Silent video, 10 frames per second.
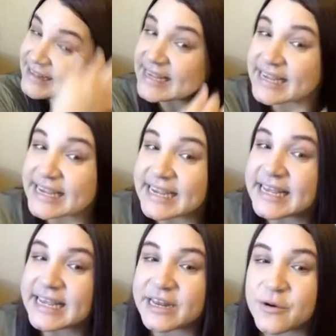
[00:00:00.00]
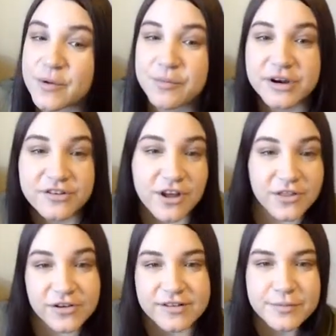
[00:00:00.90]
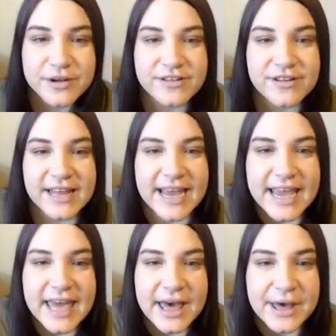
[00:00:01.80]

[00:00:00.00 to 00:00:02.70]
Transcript: see, you know, what British authors and books are like.